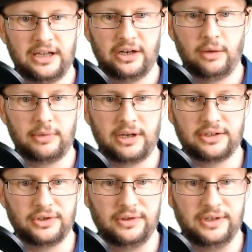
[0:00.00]
and I'm going to
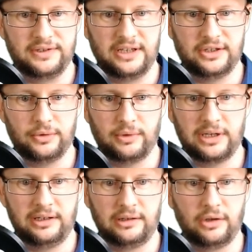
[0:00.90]
turn this into a
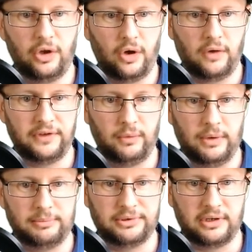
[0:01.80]
little coffee
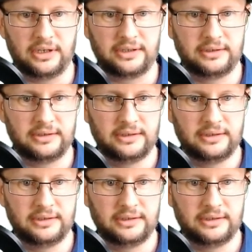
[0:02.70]
website.